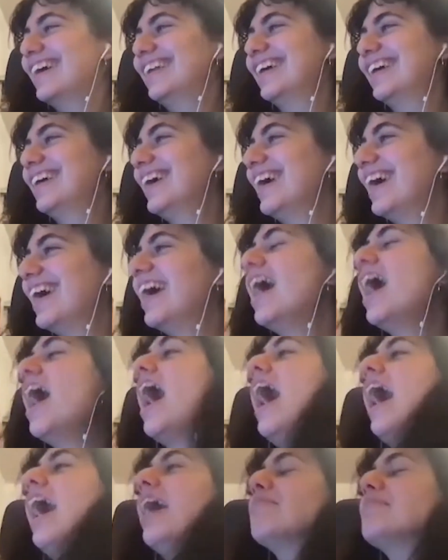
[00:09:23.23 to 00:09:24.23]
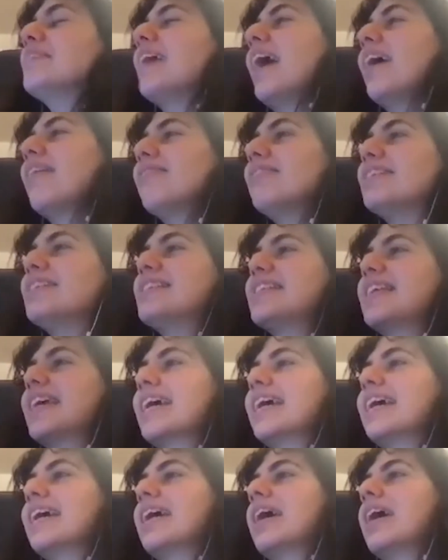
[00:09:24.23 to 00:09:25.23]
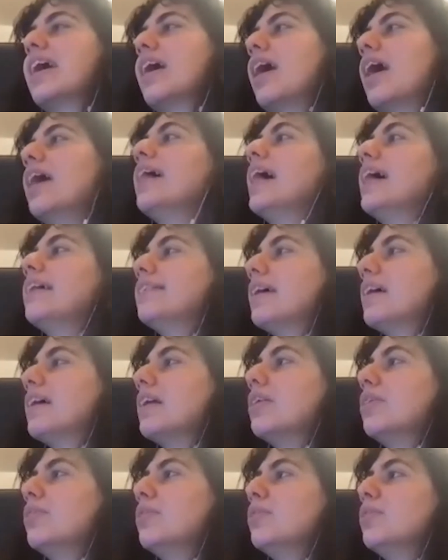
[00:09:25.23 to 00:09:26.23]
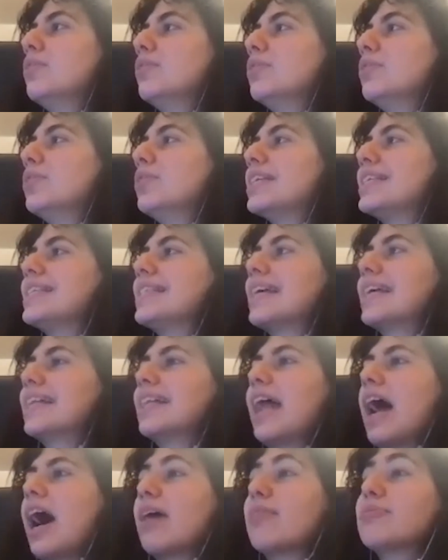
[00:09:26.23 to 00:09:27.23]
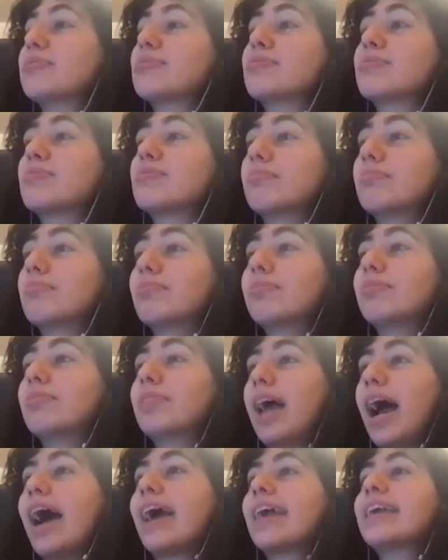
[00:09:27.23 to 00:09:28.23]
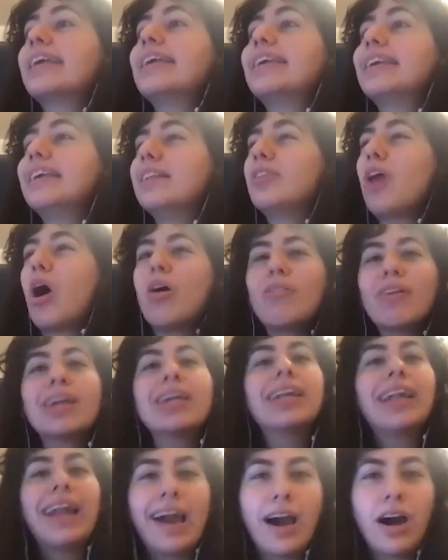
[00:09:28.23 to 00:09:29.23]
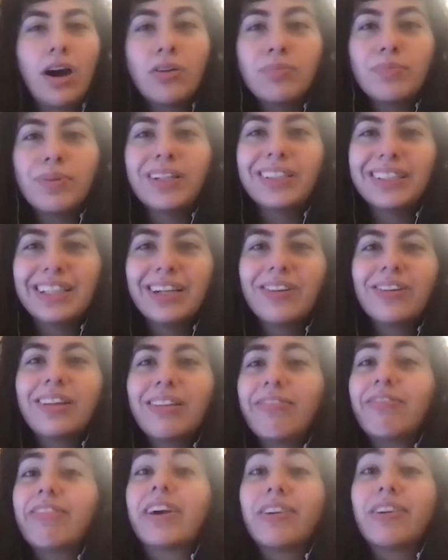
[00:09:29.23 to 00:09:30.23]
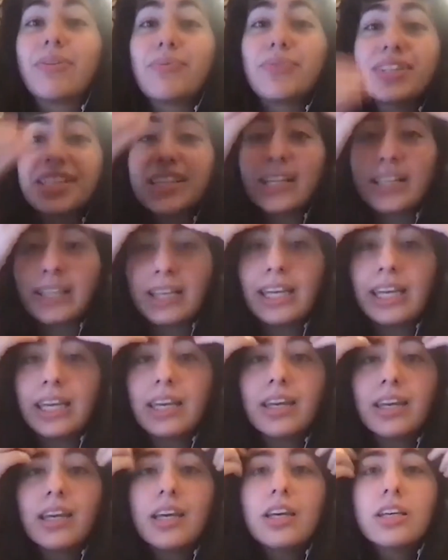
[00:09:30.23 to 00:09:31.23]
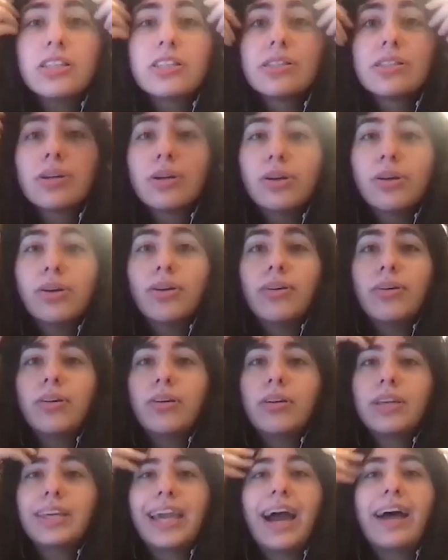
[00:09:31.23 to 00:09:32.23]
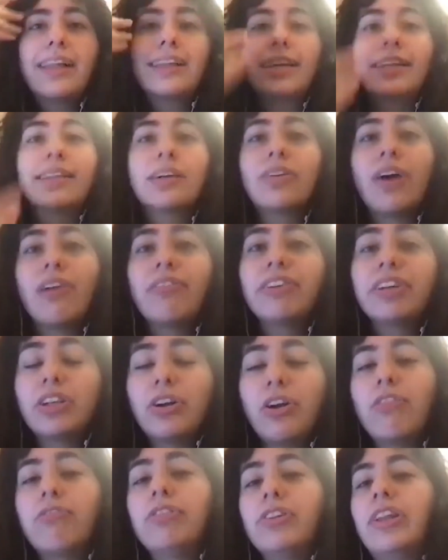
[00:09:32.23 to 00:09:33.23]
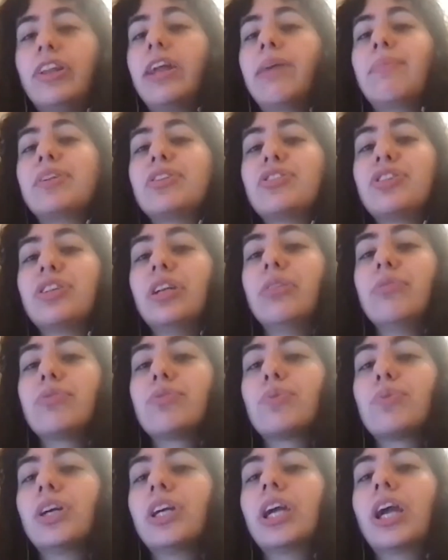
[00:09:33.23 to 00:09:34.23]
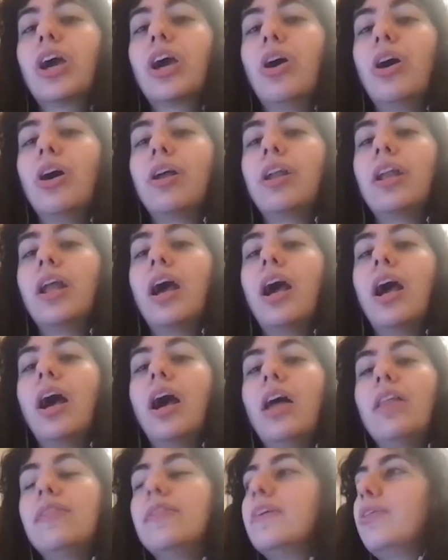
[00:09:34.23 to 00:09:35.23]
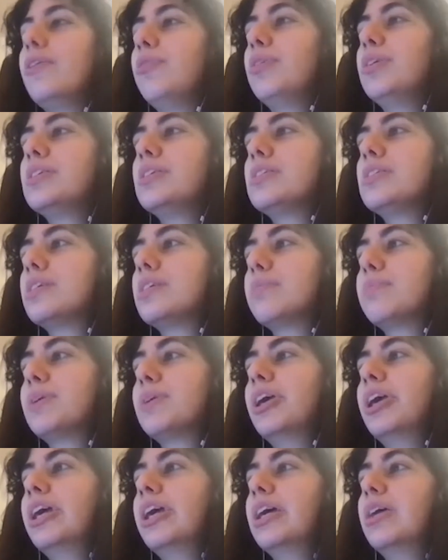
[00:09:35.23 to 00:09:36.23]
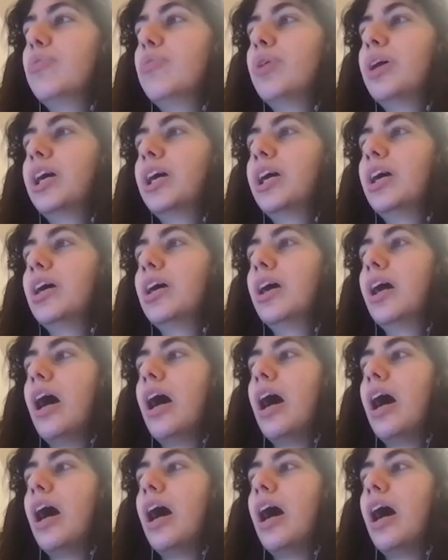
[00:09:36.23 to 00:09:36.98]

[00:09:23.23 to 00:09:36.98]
No. I mean, I would say, I'll tell you this thing that not right now, but literally very recently. So, yeah, like the graphic novel that I mentioned I was working on. There was a period where